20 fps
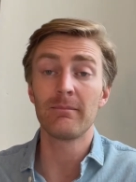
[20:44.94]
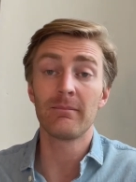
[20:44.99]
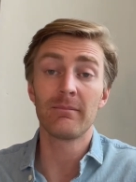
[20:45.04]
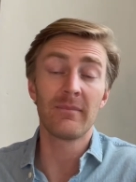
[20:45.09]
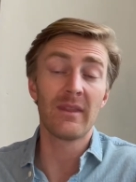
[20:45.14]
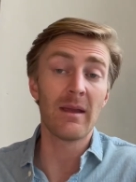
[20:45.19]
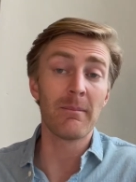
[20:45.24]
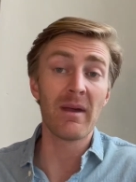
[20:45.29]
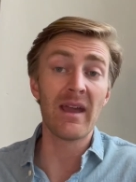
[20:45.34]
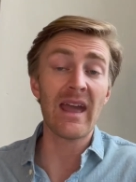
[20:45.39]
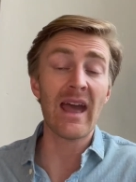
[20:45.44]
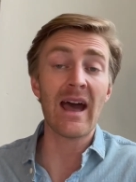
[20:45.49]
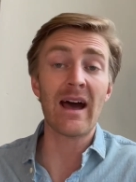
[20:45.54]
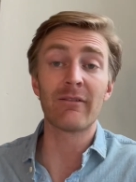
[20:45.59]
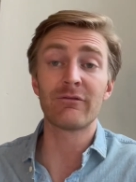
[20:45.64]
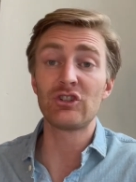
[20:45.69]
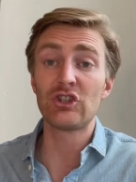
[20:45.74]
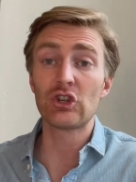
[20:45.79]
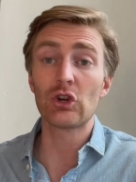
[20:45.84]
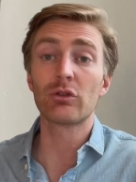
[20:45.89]
they may
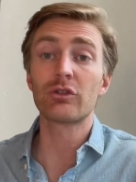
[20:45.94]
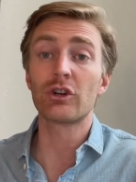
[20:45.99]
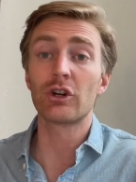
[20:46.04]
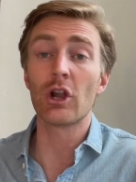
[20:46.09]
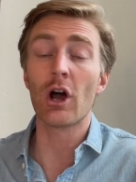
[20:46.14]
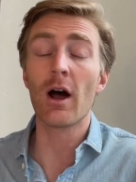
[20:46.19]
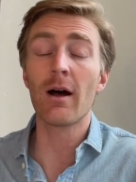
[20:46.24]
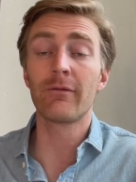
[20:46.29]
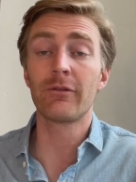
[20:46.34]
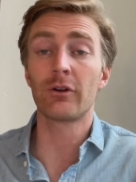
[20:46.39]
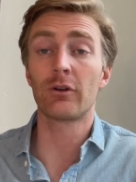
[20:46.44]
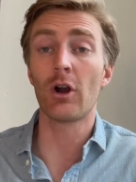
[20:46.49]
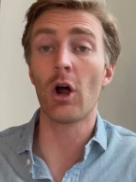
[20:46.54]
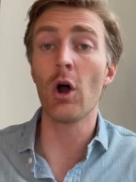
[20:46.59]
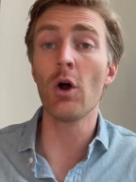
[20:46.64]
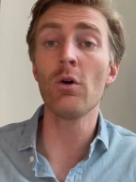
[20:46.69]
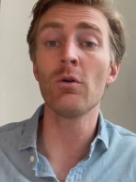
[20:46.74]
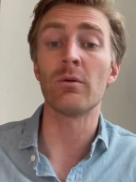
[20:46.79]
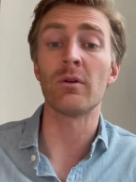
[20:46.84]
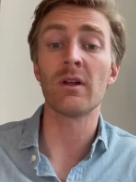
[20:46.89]
have children of their
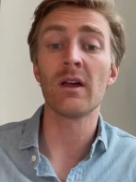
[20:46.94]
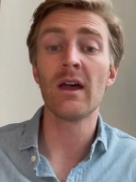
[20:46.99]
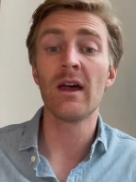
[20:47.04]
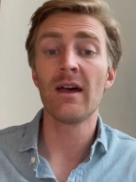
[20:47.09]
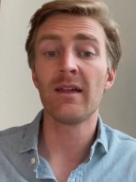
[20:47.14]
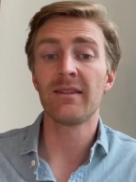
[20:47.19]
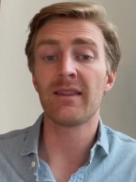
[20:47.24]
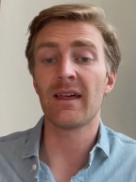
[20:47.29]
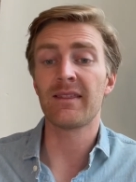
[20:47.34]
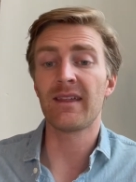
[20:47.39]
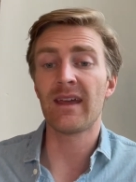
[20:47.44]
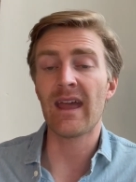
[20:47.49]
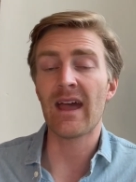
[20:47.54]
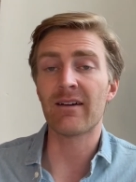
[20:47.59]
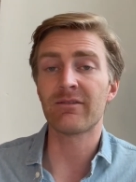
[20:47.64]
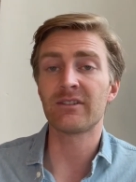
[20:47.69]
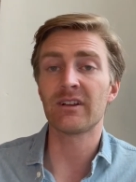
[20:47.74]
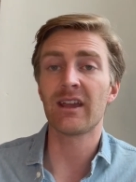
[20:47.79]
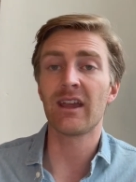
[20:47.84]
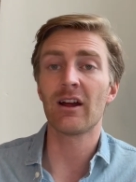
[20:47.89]
own that they
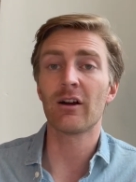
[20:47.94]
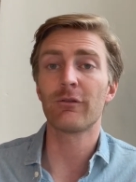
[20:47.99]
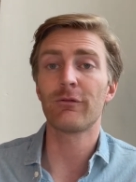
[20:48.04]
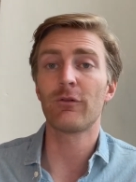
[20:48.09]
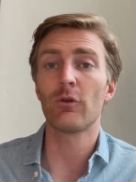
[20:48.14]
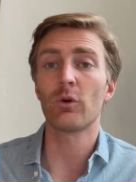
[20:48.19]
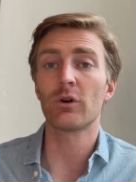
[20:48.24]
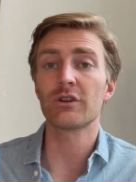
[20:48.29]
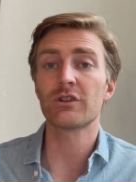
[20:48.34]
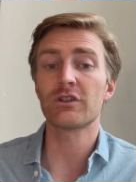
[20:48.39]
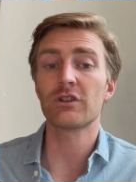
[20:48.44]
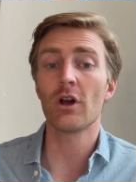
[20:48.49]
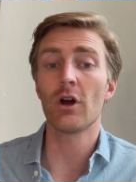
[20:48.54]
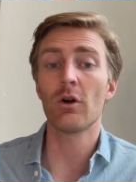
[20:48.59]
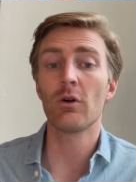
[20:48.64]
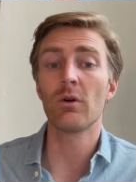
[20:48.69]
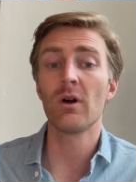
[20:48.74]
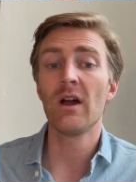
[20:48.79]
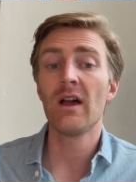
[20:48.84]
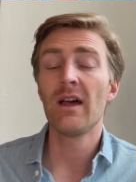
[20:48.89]
have to care for.
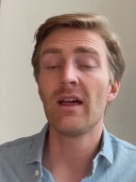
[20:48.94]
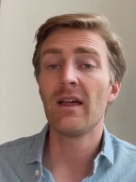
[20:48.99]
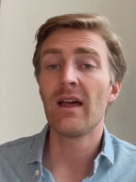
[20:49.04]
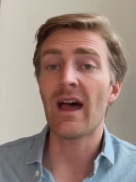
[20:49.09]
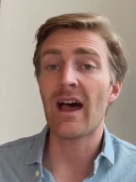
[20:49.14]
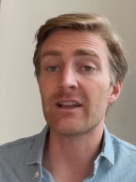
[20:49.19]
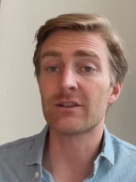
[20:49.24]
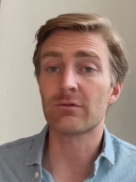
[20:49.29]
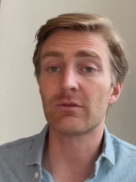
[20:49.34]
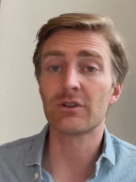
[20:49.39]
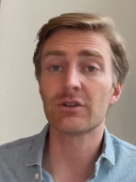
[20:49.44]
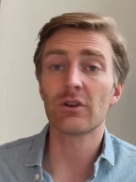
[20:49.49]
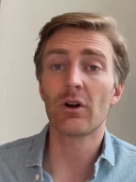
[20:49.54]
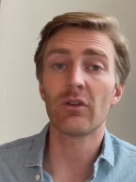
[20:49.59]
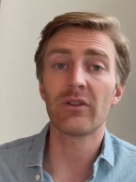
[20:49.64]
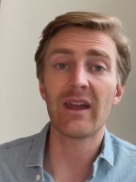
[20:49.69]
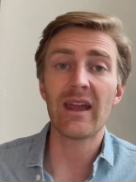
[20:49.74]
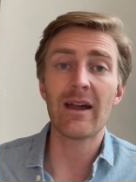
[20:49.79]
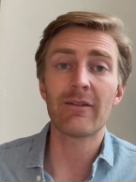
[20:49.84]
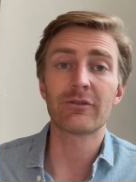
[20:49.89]
So, as a result,
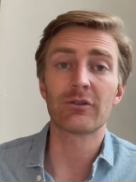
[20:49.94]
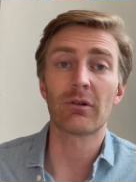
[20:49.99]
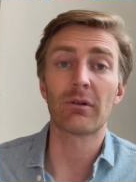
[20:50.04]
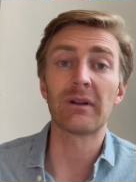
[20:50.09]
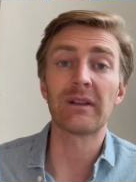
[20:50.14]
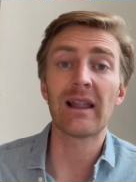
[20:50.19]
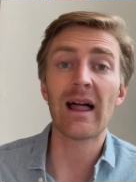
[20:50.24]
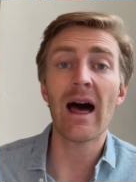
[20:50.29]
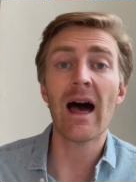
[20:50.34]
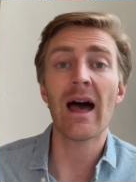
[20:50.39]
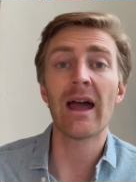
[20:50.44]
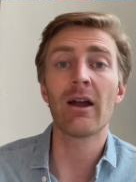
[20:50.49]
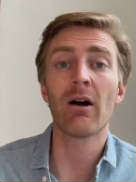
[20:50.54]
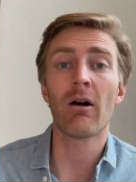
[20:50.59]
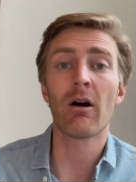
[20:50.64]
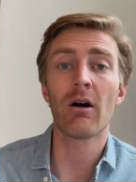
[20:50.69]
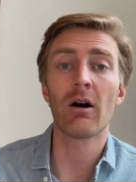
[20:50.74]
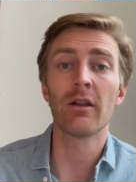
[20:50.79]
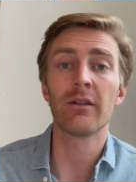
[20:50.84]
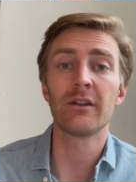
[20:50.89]
they have to rely
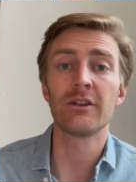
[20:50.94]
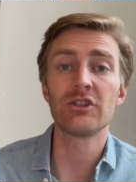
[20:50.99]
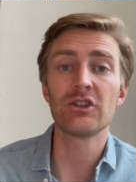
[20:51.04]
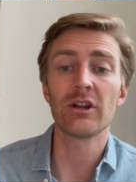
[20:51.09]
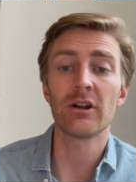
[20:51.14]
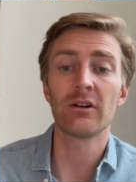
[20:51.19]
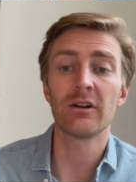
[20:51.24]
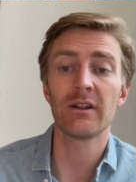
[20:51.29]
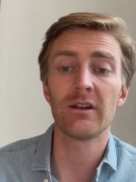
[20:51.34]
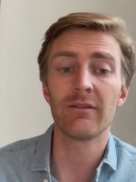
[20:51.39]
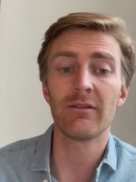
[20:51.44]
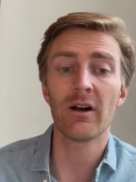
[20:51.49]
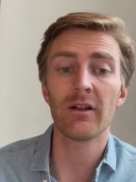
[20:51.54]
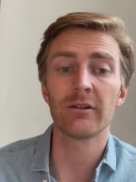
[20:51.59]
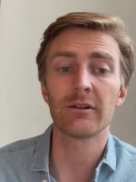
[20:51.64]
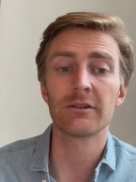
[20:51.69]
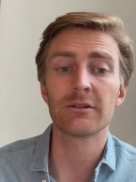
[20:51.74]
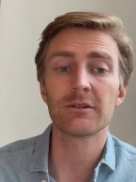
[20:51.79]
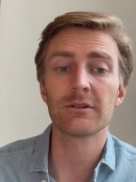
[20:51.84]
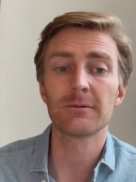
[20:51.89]
on the charity of
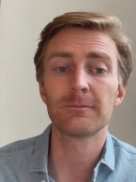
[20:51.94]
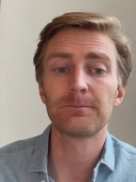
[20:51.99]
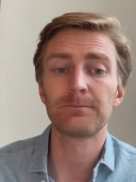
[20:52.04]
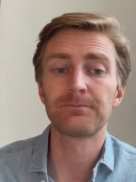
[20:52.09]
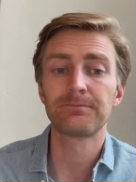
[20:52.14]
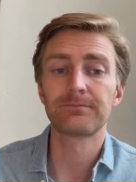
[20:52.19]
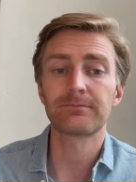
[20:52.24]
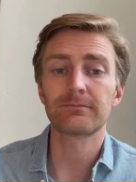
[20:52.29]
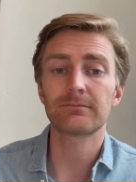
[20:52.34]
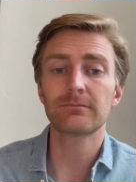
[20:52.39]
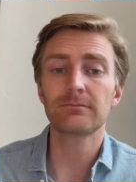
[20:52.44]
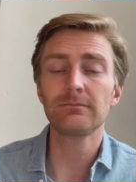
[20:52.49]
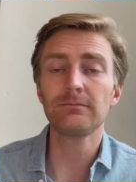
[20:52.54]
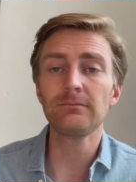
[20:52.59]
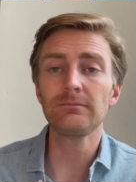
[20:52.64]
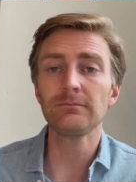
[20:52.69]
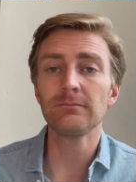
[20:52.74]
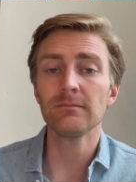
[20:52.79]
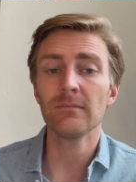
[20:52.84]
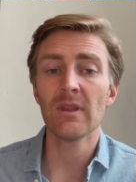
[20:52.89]
others.
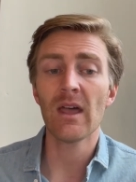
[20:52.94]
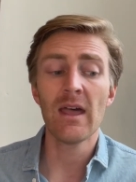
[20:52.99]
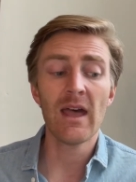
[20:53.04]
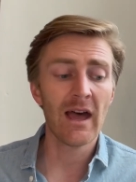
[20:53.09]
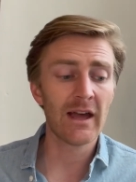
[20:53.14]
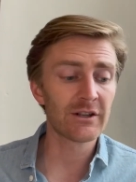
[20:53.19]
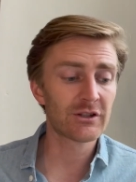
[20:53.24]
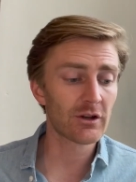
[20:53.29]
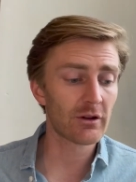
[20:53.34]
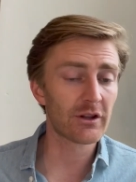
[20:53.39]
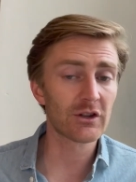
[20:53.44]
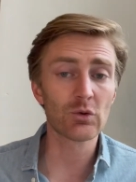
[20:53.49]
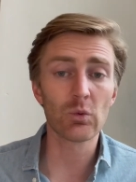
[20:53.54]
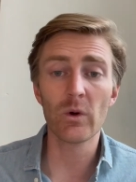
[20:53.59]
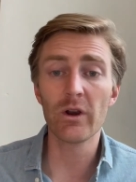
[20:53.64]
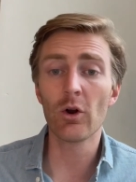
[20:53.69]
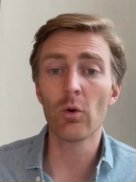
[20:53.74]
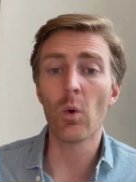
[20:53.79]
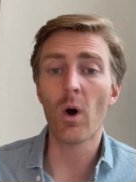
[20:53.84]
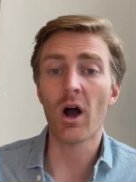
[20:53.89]
And so this
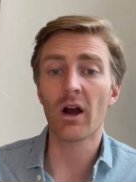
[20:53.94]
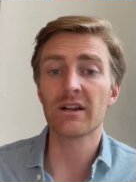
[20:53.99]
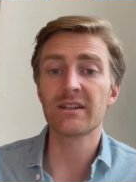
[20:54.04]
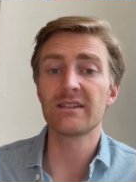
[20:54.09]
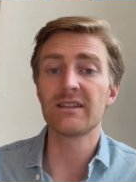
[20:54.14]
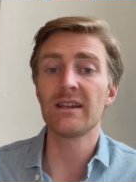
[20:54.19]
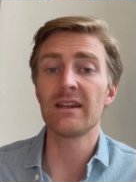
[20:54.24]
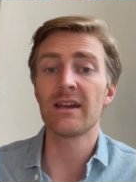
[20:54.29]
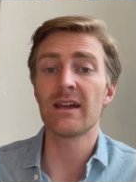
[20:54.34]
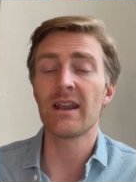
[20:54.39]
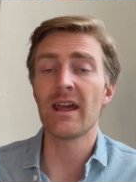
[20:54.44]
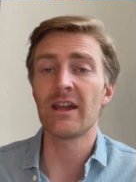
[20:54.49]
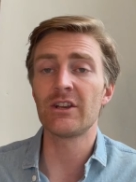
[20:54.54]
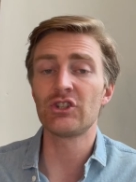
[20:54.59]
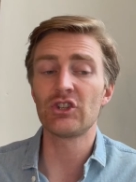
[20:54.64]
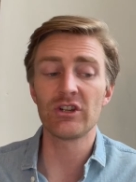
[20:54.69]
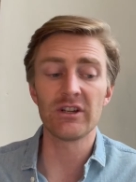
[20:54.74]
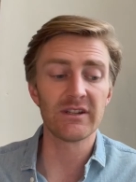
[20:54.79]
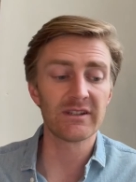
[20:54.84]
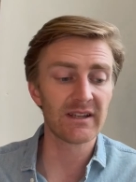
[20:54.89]
widow walks in and
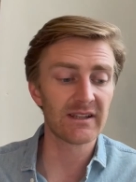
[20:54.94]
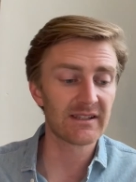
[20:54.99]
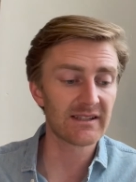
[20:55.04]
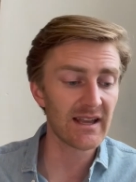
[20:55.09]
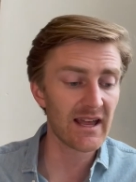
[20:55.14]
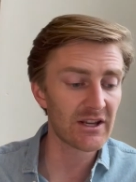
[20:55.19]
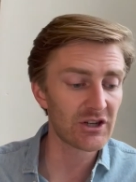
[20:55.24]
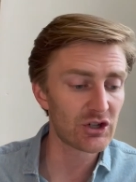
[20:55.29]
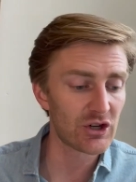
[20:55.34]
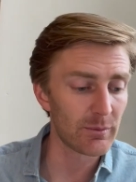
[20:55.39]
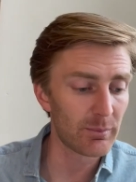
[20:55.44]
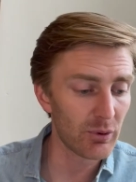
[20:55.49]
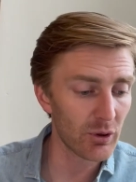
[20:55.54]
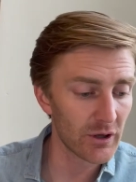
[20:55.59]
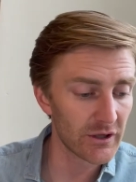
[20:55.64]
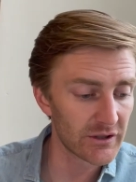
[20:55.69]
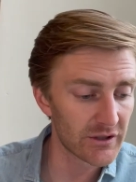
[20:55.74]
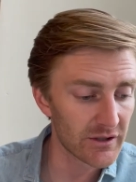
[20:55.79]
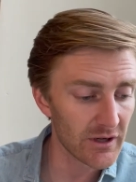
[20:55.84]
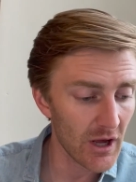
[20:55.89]
she, it says she
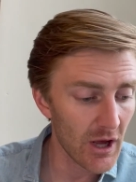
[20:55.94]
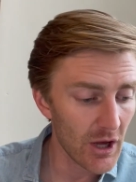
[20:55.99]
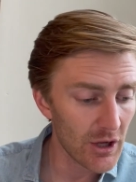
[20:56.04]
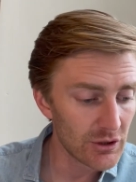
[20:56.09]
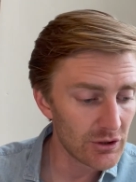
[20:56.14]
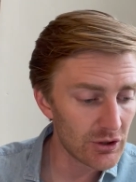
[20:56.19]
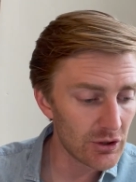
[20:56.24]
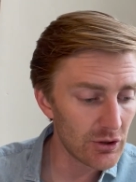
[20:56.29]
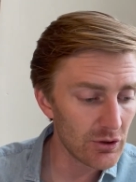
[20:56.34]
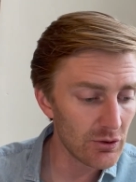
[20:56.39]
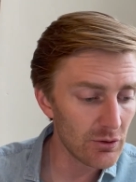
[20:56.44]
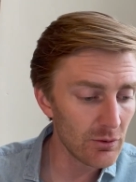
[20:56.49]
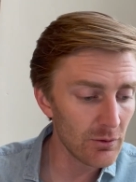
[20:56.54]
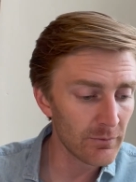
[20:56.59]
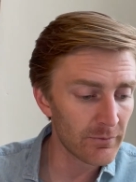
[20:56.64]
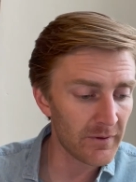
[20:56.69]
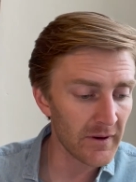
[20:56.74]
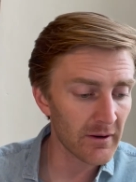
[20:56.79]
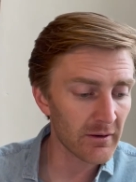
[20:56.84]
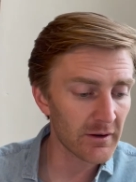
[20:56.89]
puts two
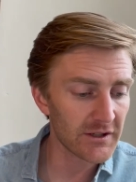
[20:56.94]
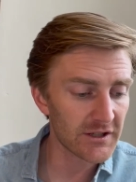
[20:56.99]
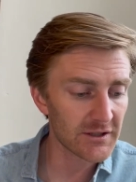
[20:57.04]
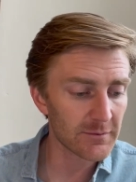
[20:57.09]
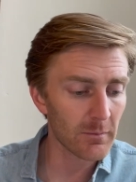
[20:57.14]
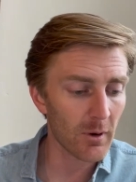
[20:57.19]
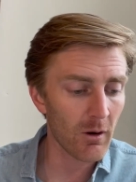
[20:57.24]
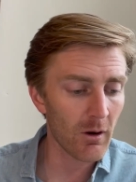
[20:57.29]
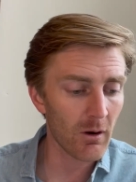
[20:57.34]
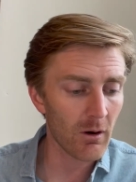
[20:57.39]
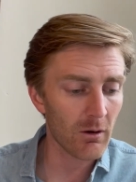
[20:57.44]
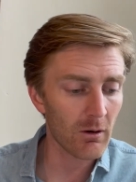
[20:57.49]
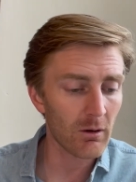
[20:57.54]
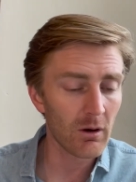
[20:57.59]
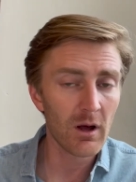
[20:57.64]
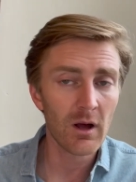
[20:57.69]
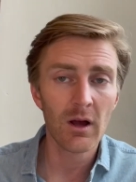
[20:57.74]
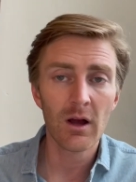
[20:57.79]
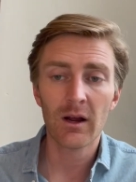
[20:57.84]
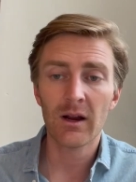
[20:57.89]
very small
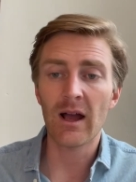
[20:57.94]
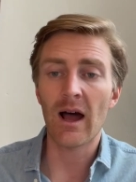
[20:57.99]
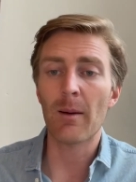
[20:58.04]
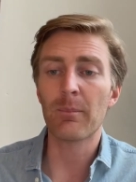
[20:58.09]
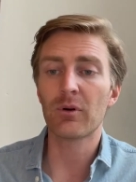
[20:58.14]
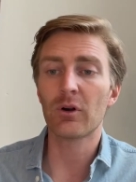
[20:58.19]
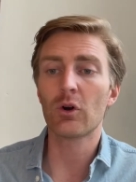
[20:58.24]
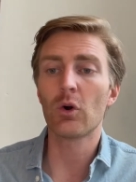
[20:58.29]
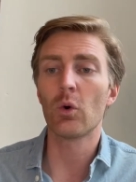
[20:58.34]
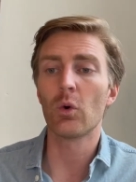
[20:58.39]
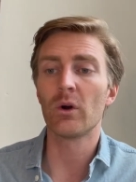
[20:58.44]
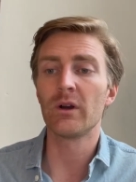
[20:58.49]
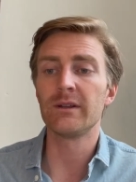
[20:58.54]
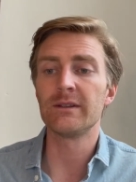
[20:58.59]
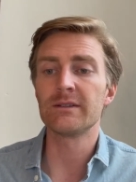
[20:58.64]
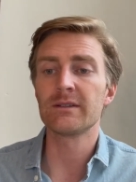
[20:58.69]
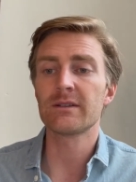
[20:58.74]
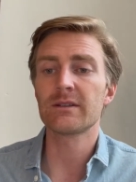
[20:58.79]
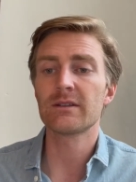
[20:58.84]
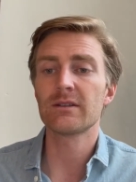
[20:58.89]
copper
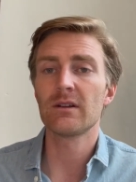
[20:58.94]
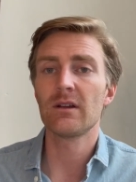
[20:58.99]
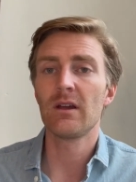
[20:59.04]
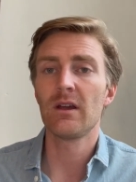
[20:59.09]
coins